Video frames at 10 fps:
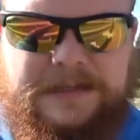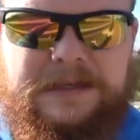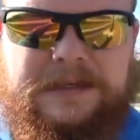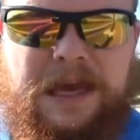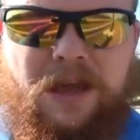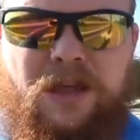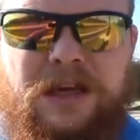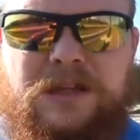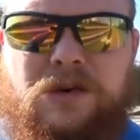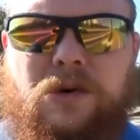
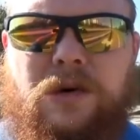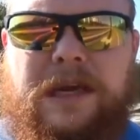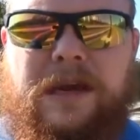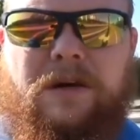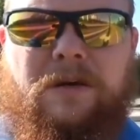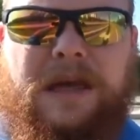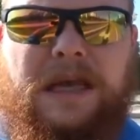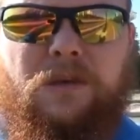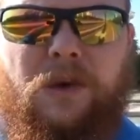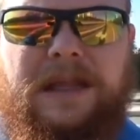this school here would be
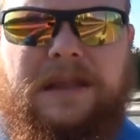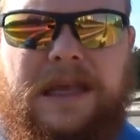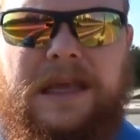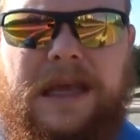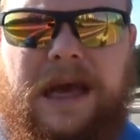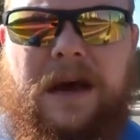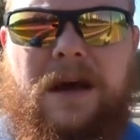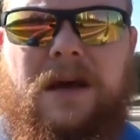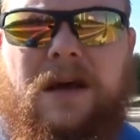quite the